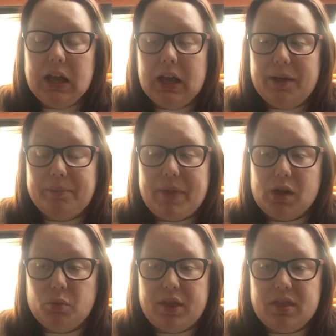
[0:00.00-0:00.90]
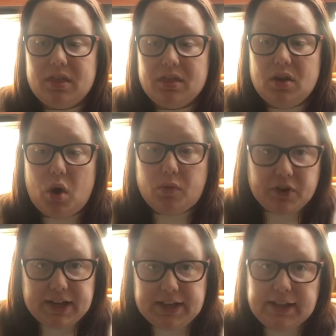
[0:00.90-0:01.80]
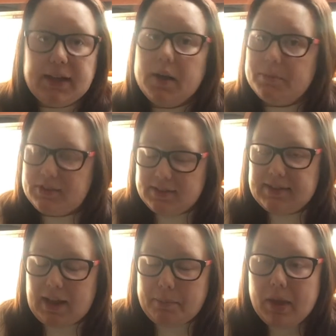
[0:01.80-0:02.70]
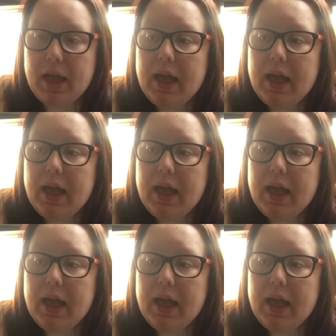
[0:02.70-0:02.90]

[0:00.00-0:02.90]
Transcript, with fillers: um, and with overeating comes the same.